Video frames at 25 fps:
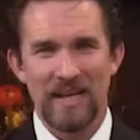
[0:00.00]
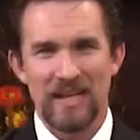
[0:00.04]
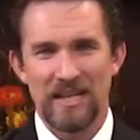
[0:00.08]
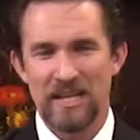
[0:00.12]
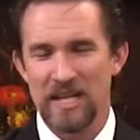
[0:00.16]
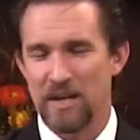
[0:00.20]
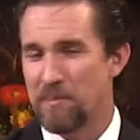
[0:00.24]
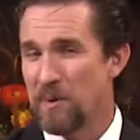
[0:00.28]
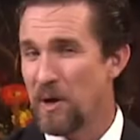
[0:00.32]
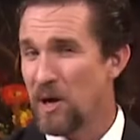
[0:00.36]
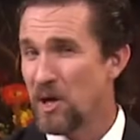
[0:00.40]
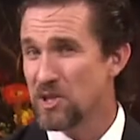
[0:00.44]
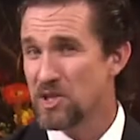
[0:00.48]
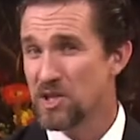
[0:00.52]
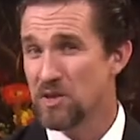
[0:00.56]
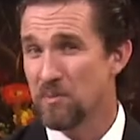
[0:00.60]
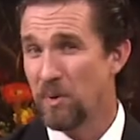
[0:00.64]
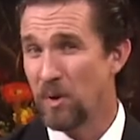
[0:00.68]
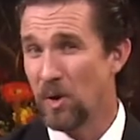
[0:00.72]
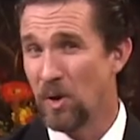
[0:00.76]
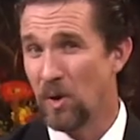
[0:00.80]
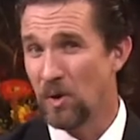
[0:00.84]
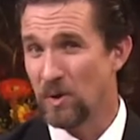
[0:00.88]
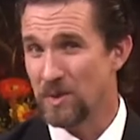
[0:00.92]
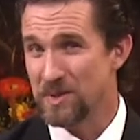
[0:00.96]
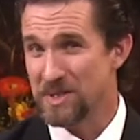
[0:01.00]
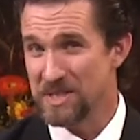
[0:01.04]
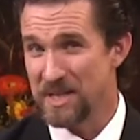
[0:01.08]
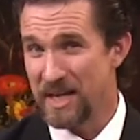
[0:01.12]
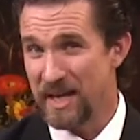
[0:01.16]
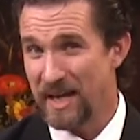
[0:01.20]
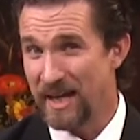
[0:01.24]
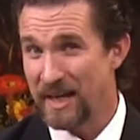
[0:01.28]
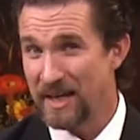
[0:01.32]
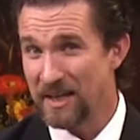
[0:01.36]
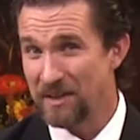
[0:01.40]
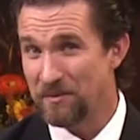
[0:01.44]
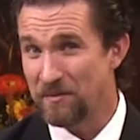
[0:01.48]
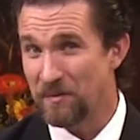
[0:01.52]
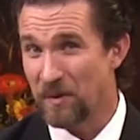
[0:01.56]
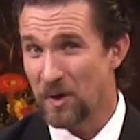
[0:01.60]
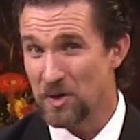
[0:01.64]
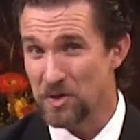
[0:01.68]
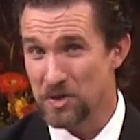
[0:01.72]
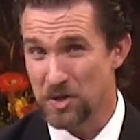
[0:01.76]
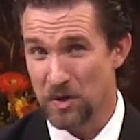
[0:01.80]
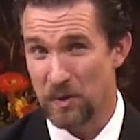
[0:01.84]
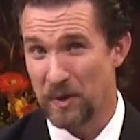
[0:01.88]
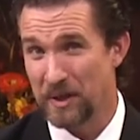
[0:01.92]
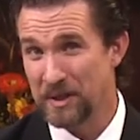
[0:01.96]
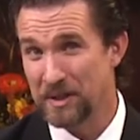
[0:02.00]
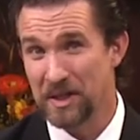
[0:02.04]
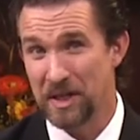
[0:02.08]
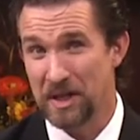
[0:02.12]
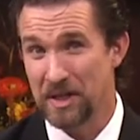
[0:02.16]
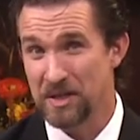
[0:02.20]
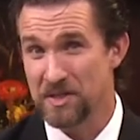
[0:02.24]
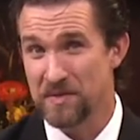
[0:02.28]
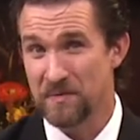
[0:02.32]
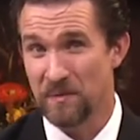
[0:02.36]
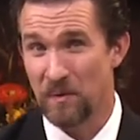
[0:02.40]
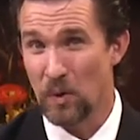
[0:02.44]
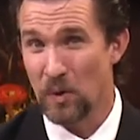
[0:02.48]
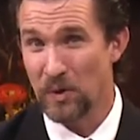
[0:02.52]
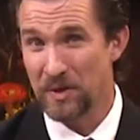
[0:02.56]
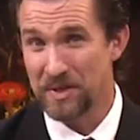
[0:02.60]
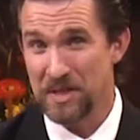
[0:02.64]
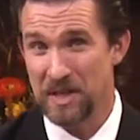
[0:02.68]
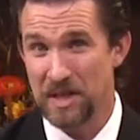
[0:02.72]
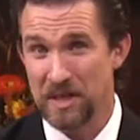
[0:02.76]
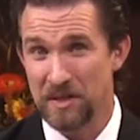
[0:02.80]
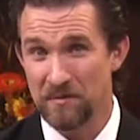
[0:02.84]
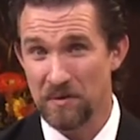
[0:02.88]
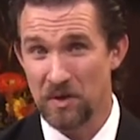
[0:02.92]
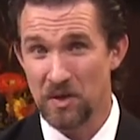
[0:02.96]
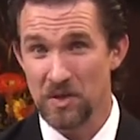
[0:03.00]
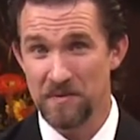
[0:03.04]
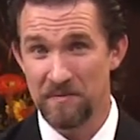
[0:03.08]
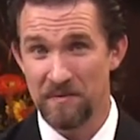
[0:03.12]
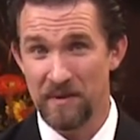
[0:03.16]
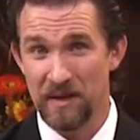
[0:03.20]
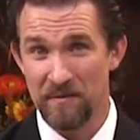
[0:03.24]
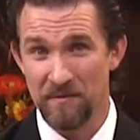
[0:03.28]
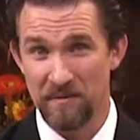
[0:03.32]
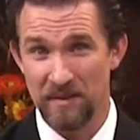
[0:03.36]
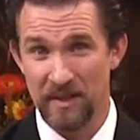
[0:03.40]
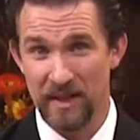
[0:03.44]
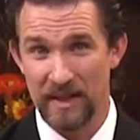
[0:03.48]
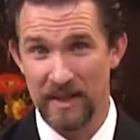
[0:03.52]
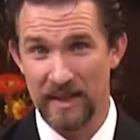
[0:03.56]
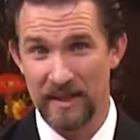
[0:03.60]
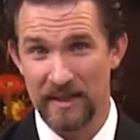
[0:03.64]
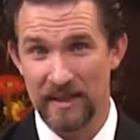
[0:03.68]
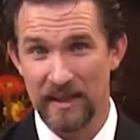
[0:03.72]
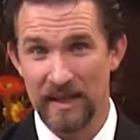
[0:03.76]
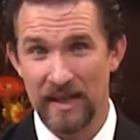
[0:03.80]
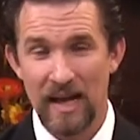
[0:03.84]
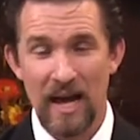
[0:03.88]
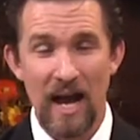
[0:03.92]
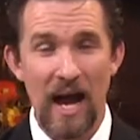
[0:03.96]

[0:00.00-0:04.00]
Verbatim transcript: The Apostle Paul said in 1 Corinthians 14, verse 15,